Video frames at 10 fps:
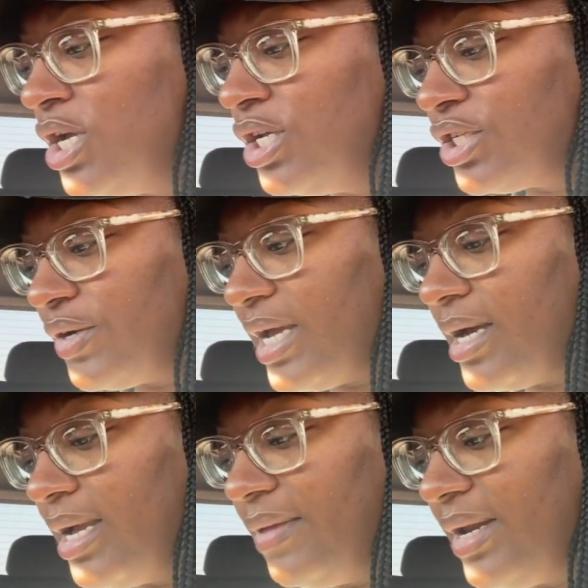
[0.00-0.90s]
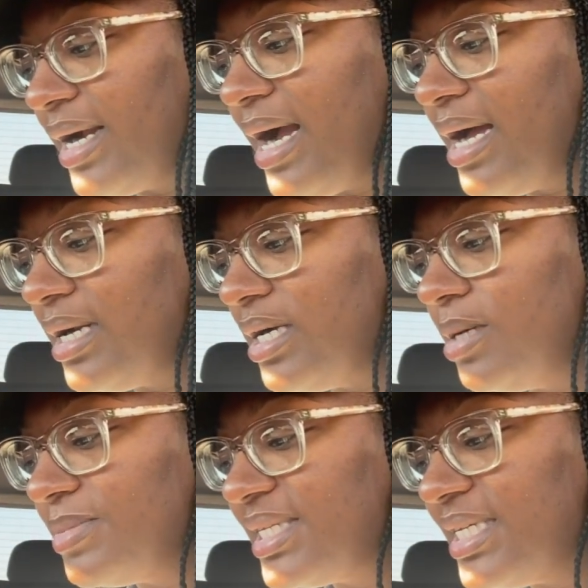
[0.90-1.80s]
So yeah, and then I
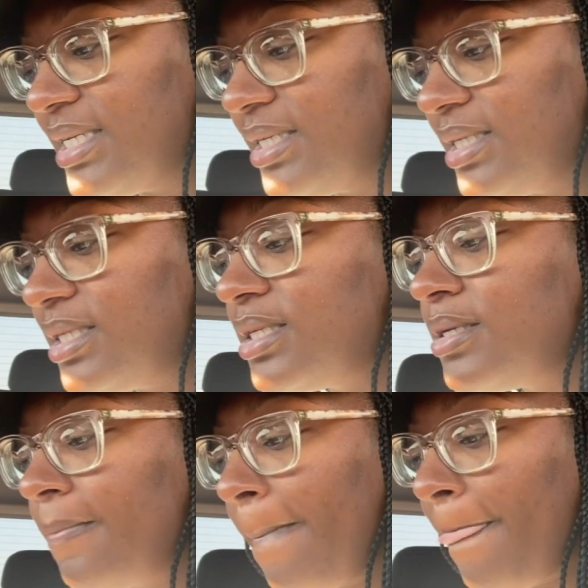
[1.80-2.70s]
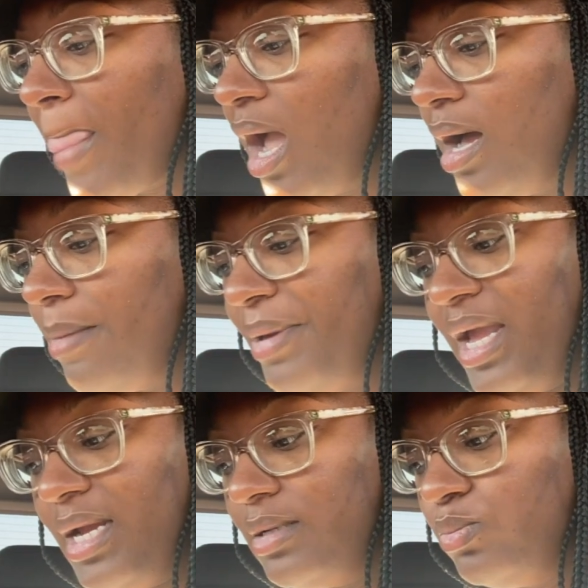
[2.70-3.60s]
got 6
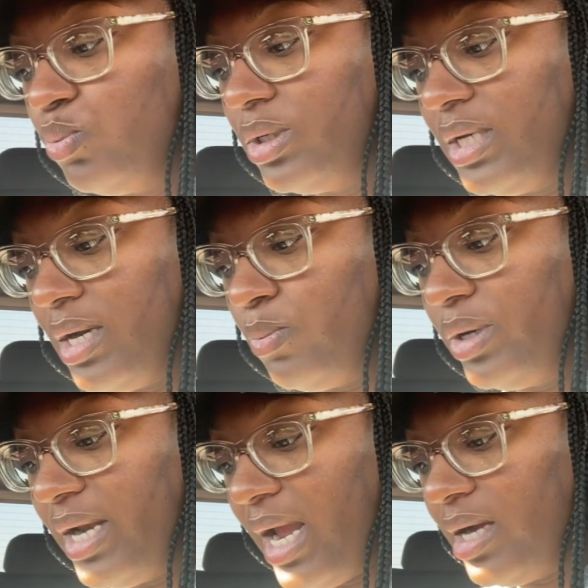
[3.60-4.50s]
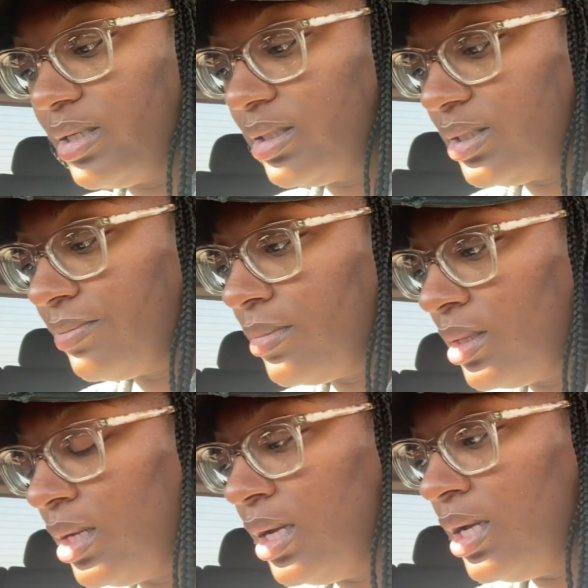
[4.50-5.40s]
pants wooden hangers.
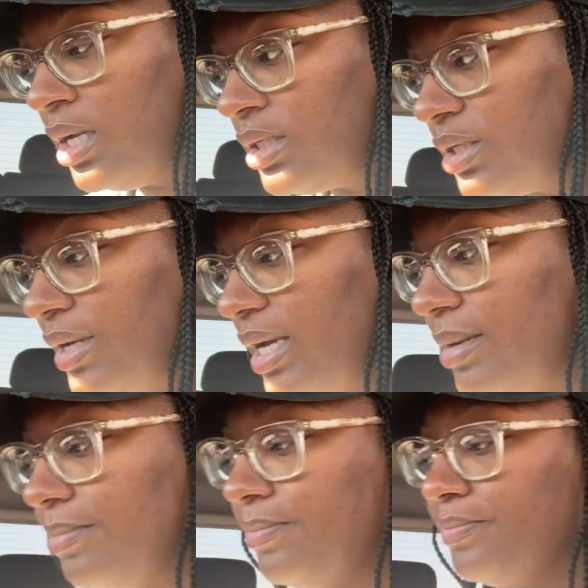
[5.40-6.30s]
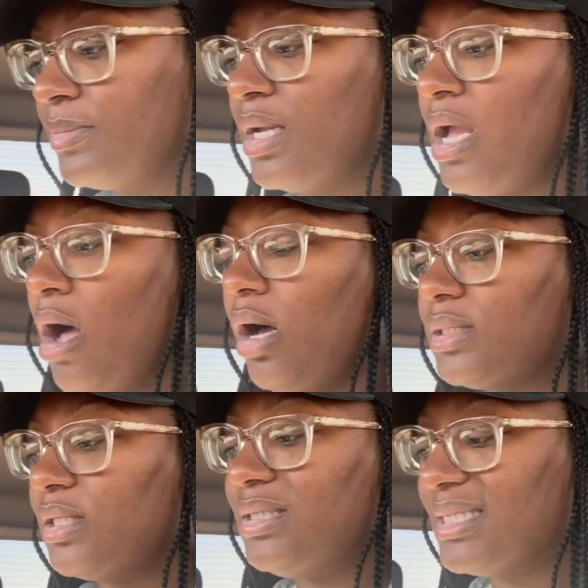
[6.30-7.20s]
So yeah,
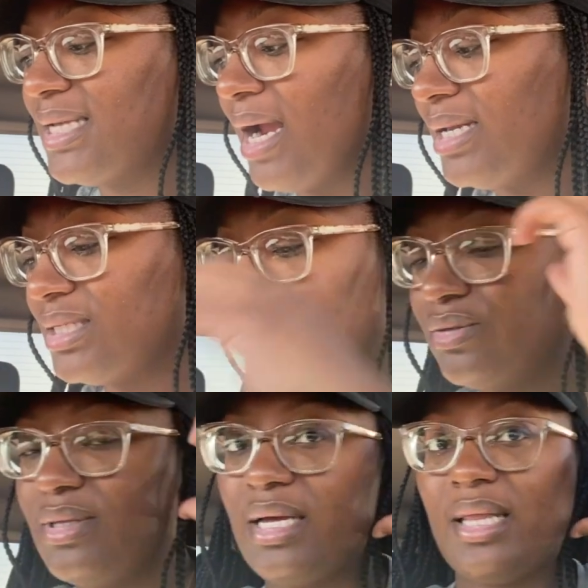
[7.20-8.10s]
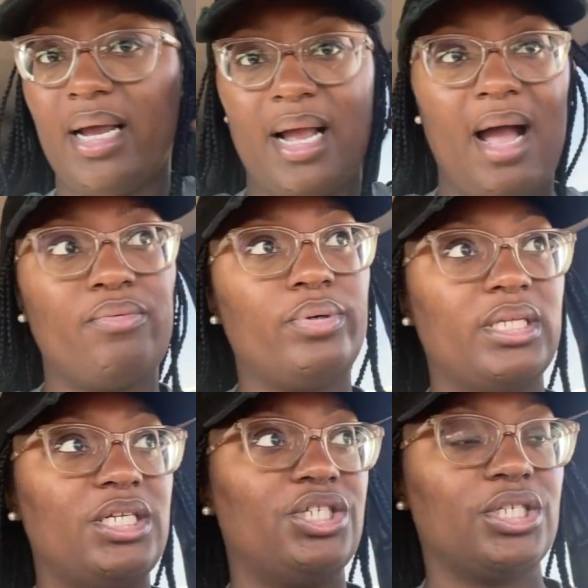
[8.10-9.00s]
also decided too that like I
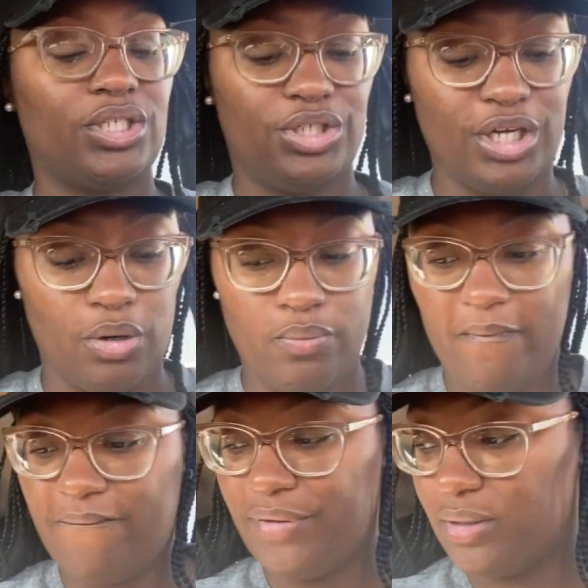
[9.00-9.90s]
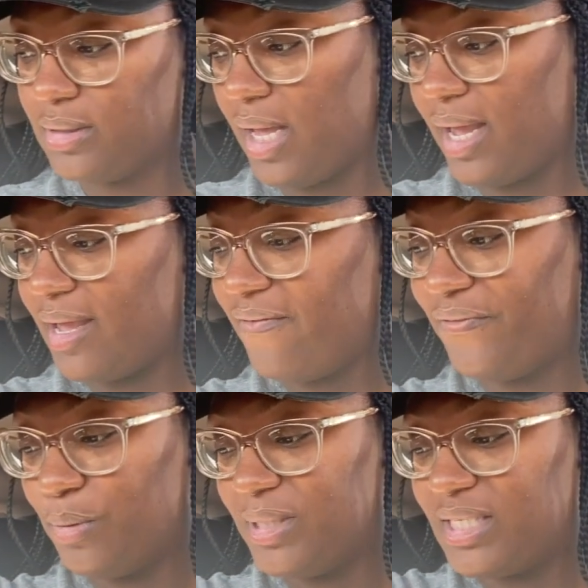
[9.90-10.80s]
really just don't feel like
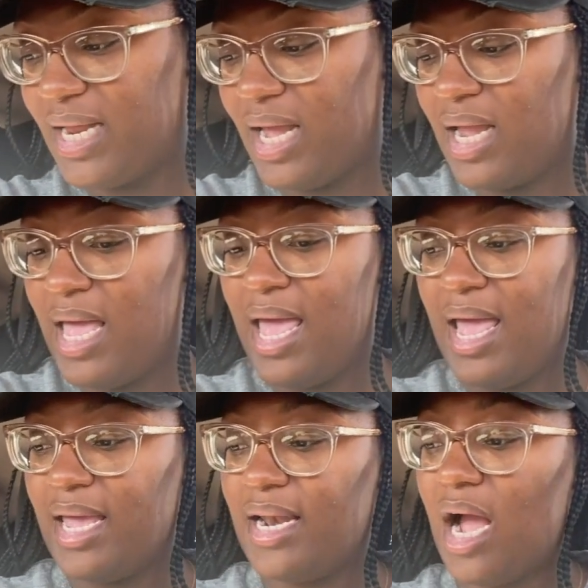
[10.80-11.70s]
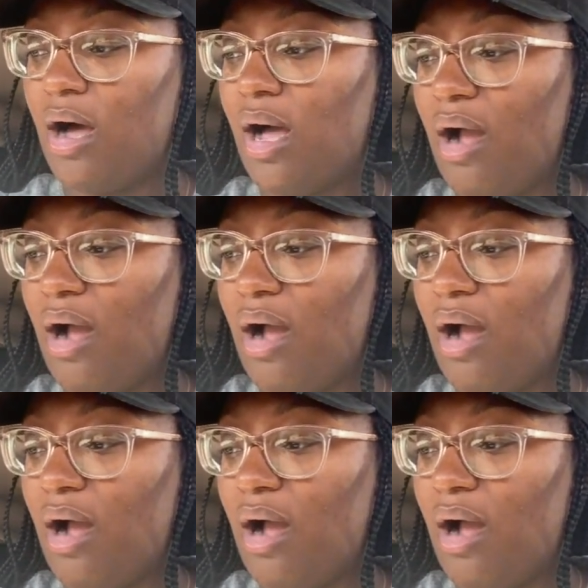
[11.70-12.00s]
filming today, and I